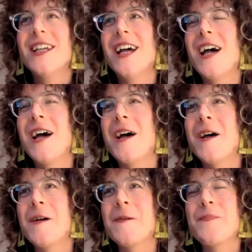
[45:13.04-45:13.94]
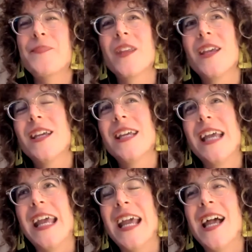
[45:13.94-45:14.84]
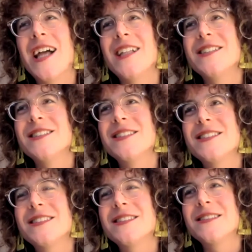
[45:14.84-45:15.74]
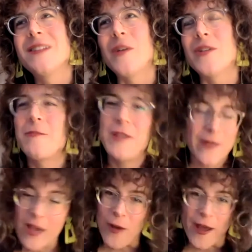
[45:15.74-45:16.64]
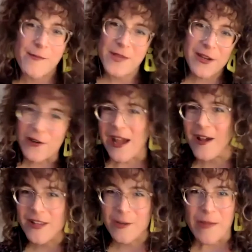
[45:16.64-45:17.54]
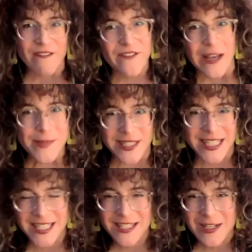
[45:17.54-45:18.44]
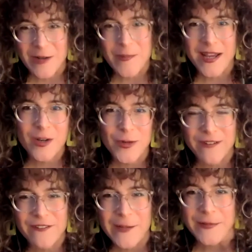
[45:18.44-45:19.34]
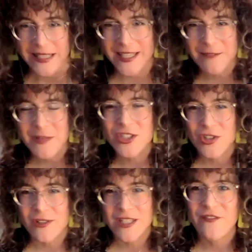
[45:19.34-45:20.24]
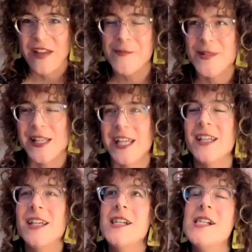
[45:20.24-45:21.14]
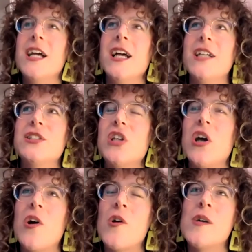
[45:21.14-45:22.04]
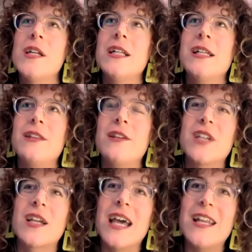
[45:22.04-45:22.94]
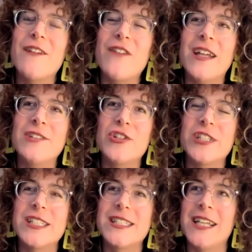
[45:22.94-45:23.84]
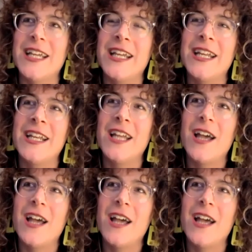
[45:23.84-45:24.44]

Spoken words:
And those are the people I want to be around. They're my family, you know, my queer family and my chosen family. So there's a kind of interesting,